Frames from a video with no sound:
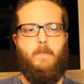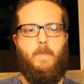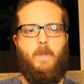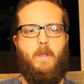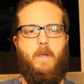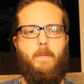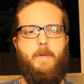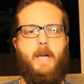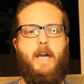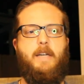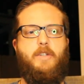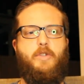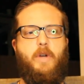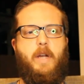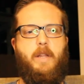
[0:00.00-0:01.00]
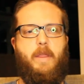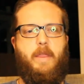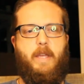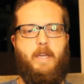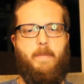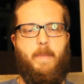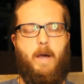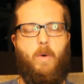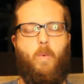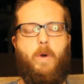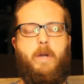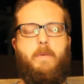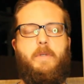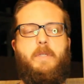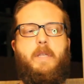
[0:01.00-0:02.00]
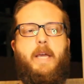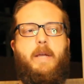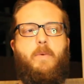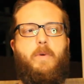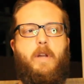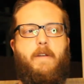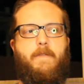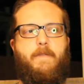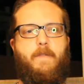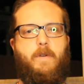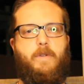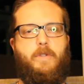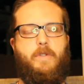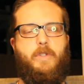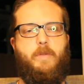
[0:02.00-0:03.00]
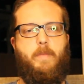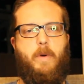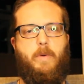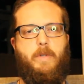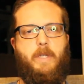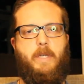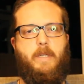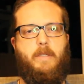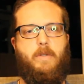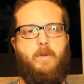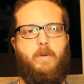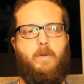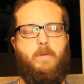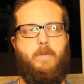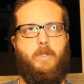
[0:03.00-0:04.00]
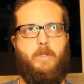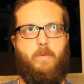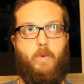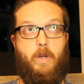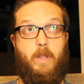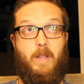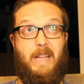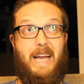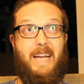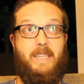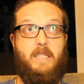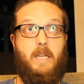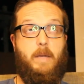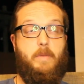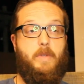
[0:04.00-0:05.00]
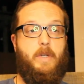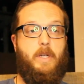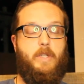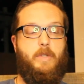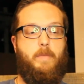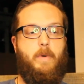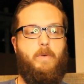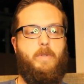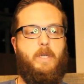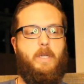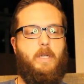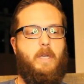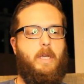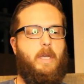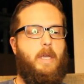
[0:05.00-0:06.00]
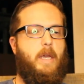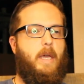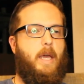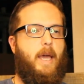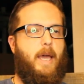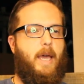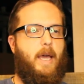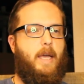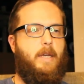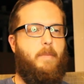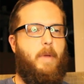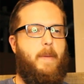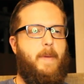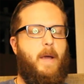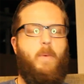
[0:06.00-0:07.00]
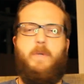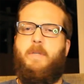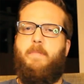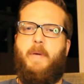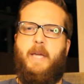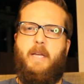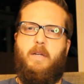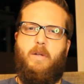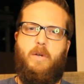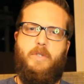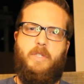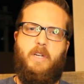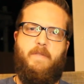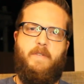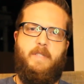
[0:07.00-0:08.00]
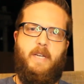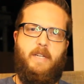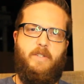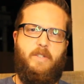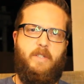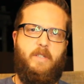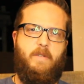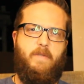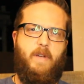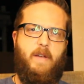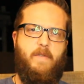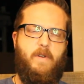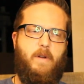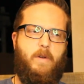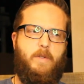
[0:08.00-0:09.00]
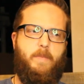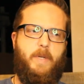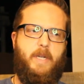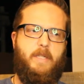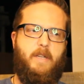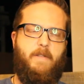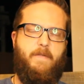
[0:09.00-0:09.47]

I'm kind of trying to think about what it was like when I first smoked it, or just one of the last times that I smoked it. And maybe I wasn't paying close enough attention to the flavor notes, because I